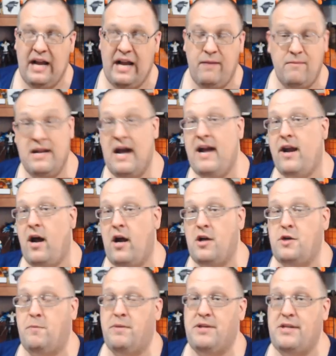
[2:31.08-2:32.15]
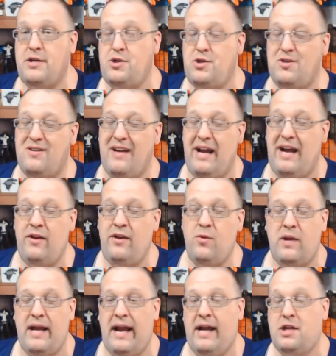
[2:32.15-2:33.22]
I'm not 100% sure
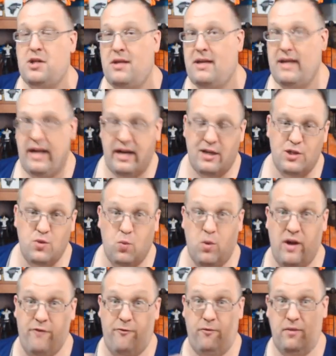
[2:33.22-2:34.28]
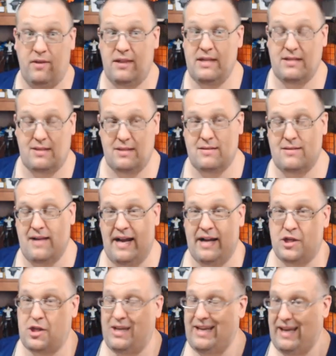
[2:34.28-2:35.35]
anyone actually cares what this is
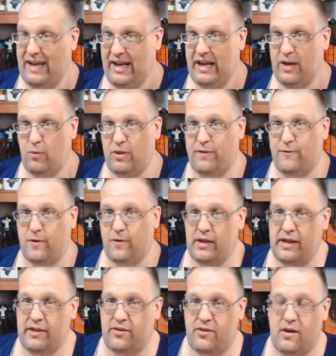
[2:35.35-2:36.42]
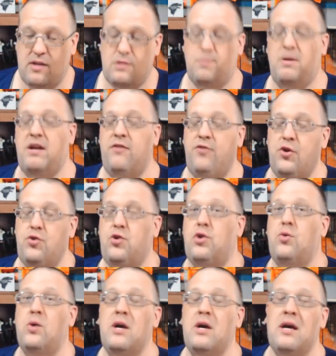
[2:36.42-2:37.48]
actually hitting with full-length darts, but if you
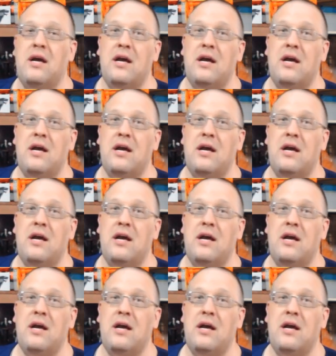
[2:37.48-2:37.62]
do,